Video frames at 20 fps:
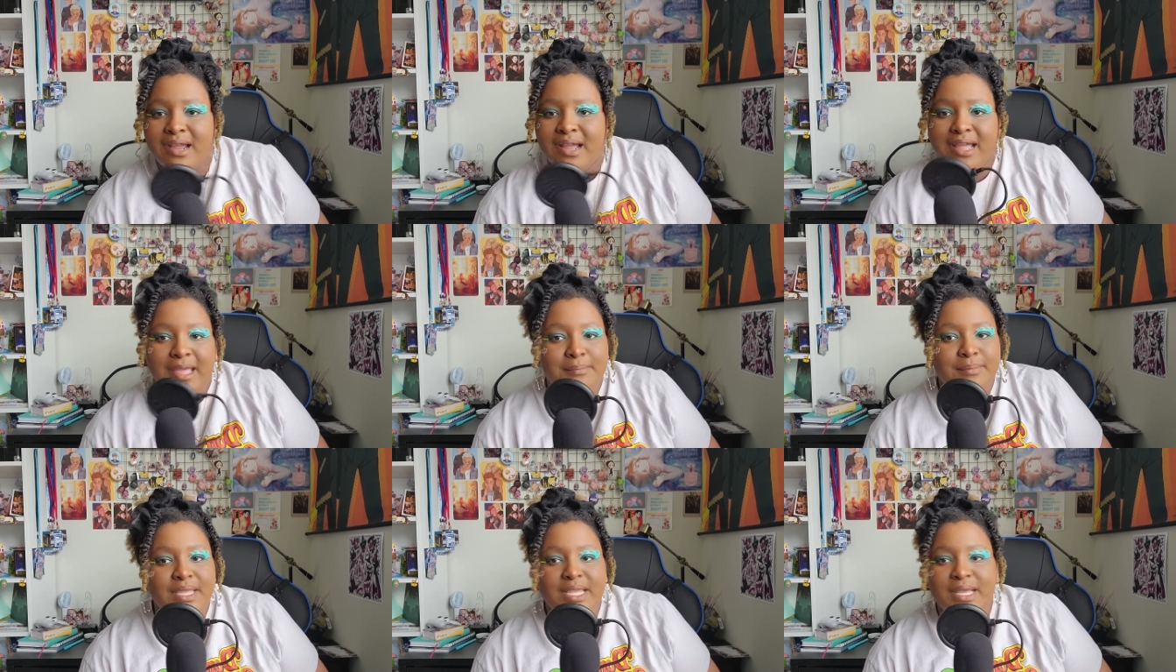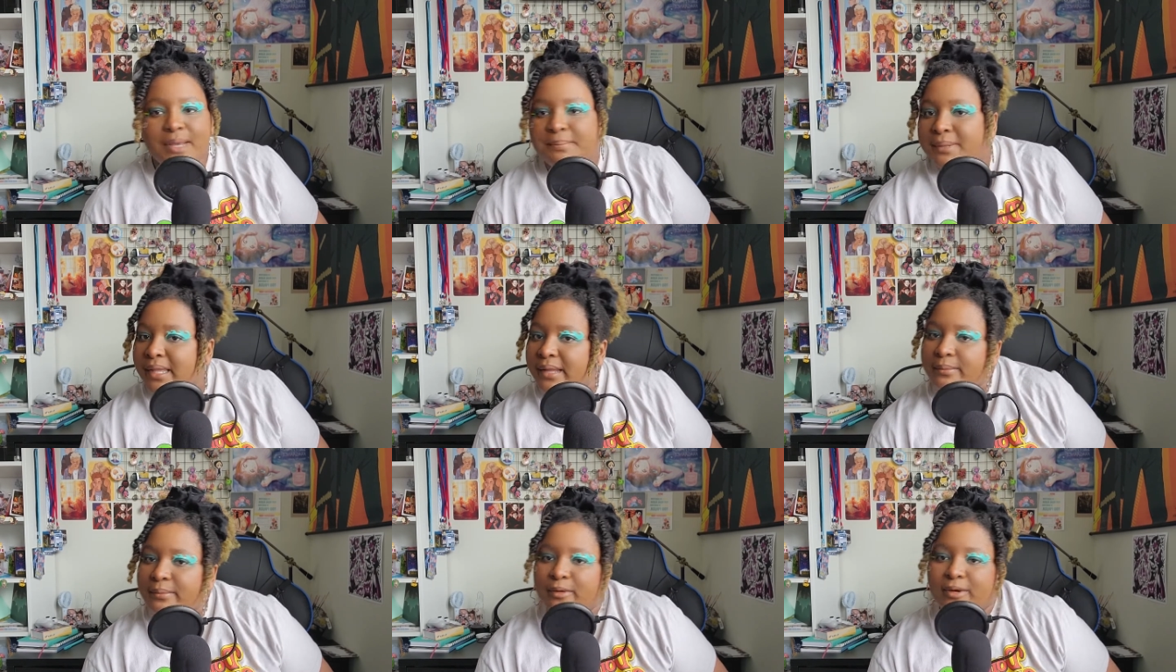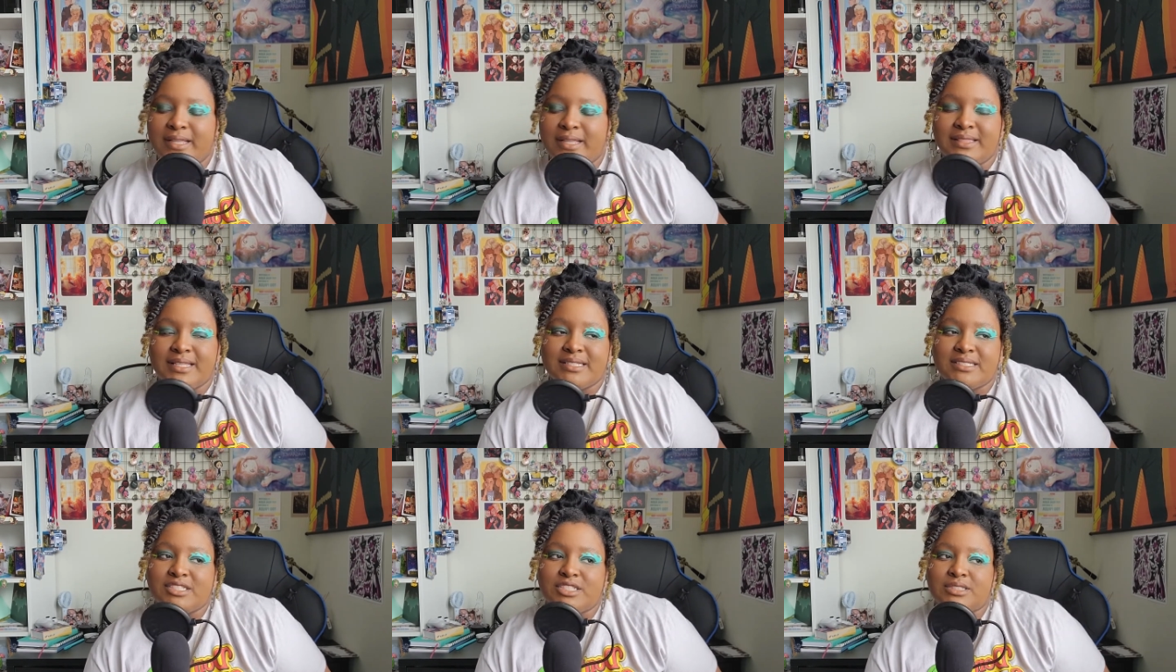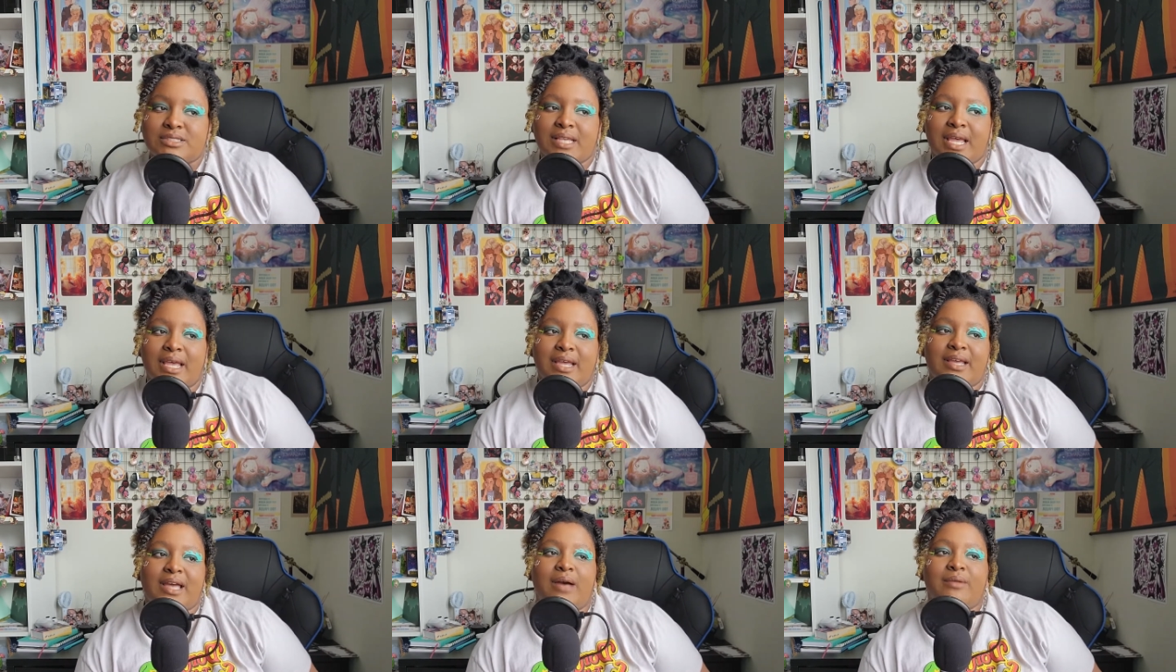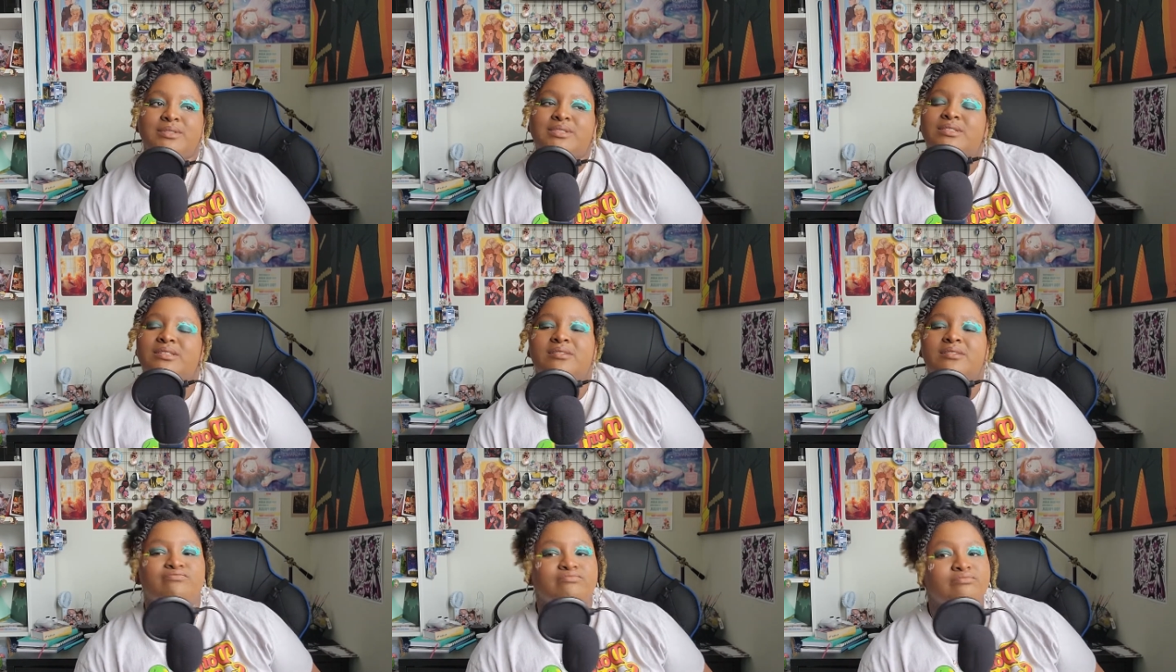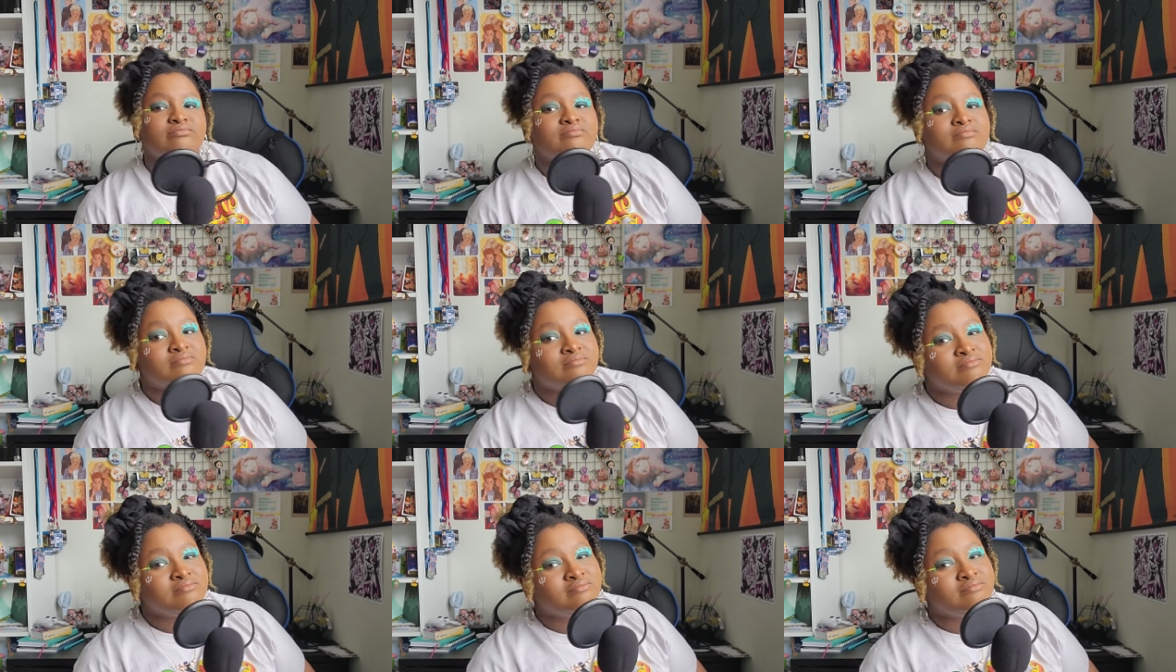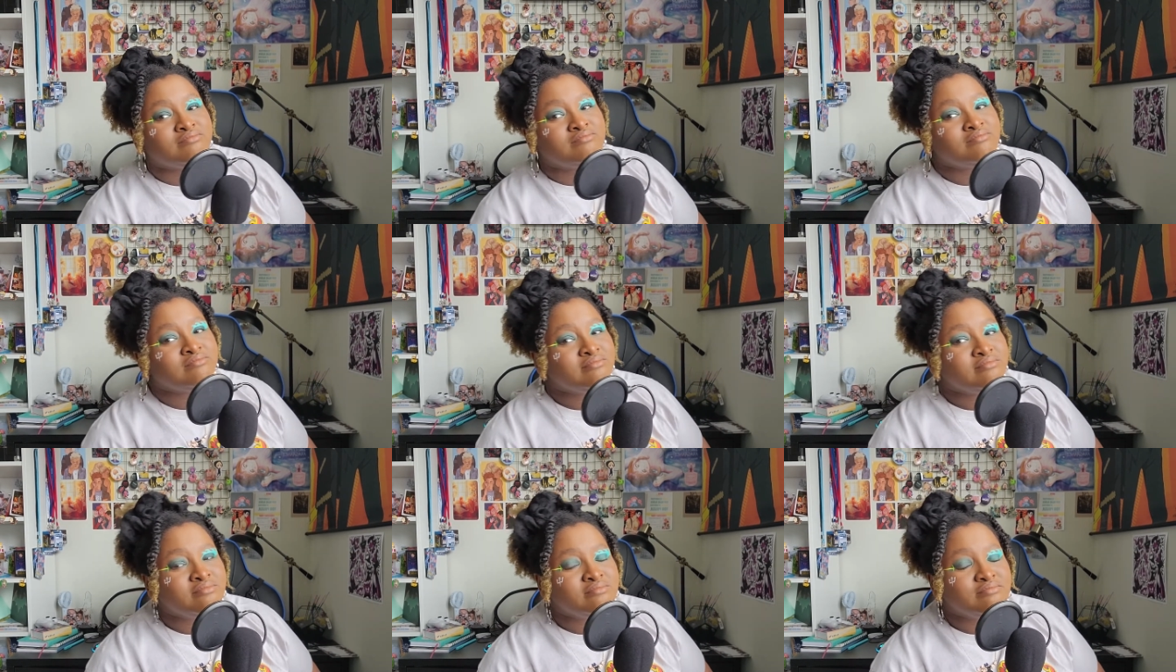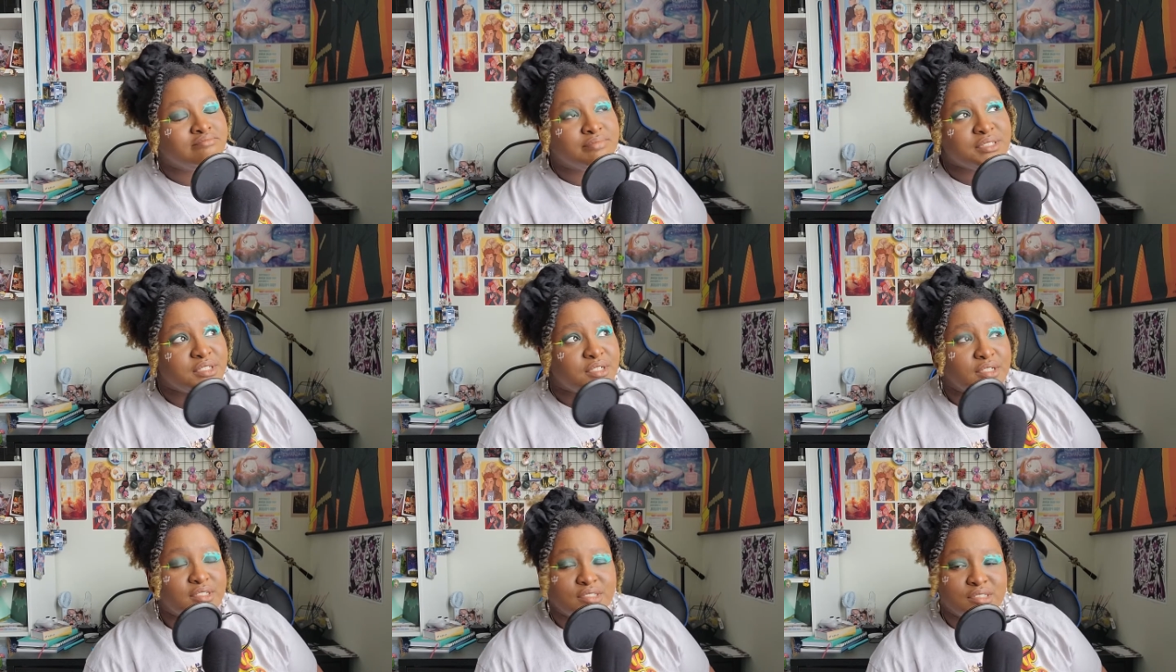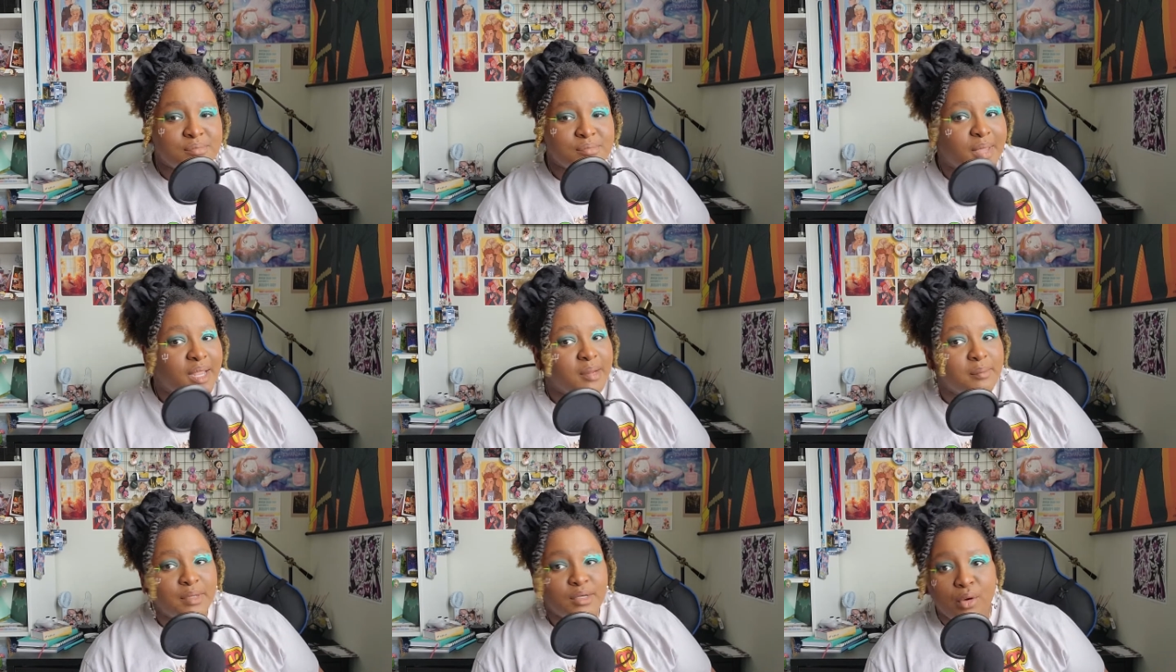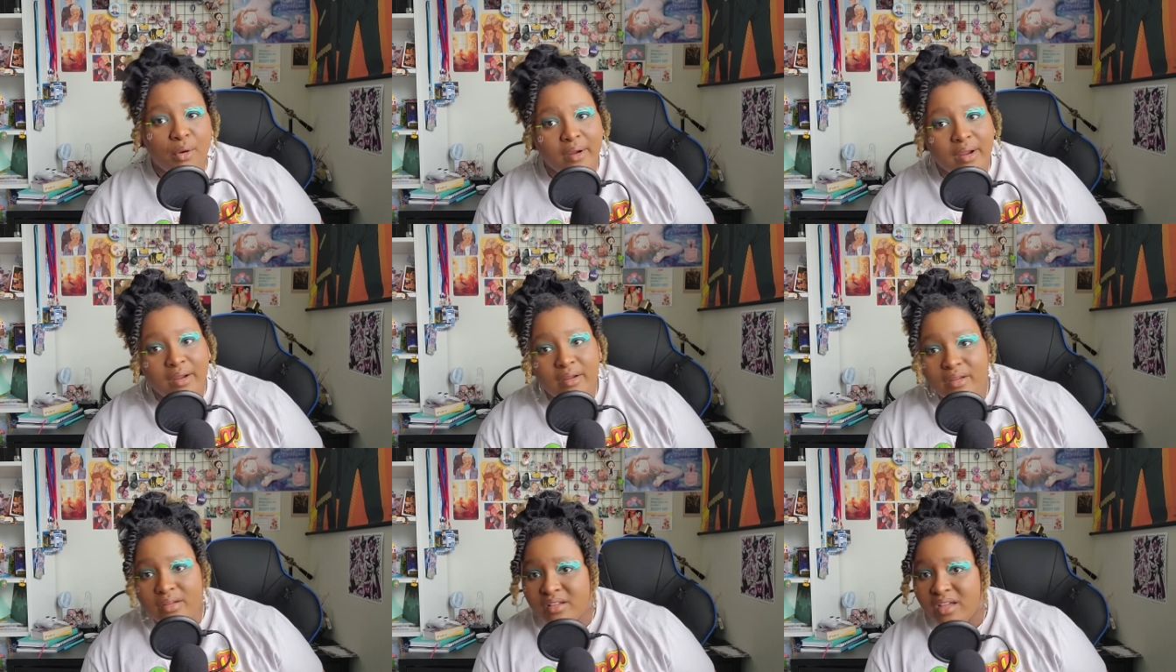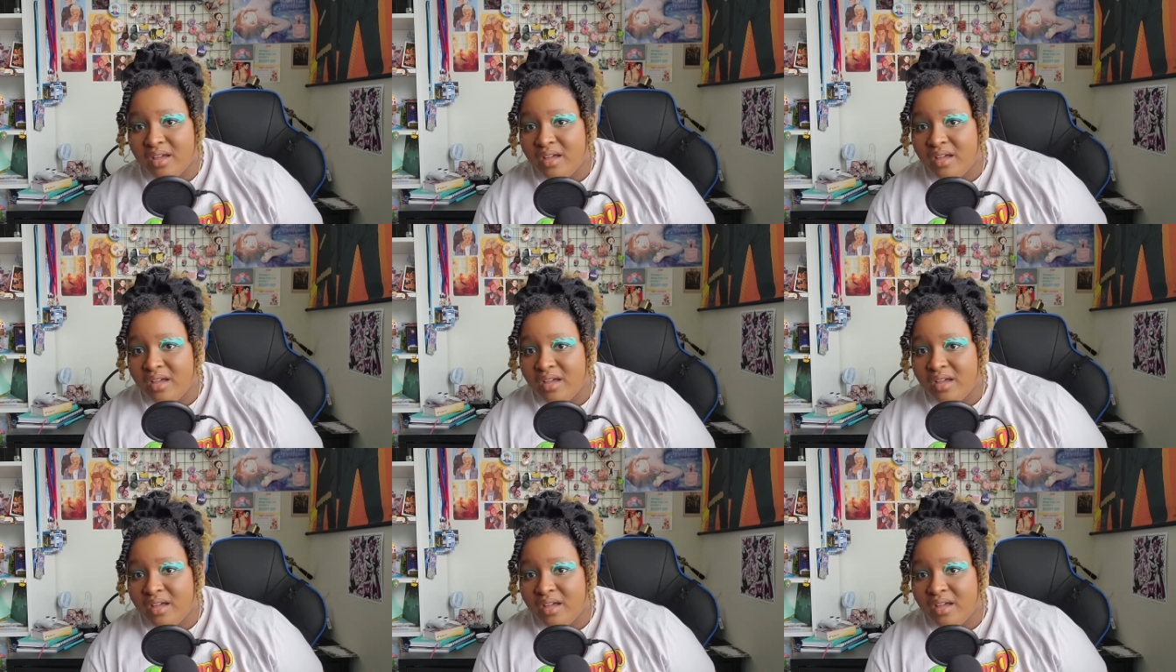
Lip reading: Him being a playboy in this, just like, I was just like, but you could have just made him a dork.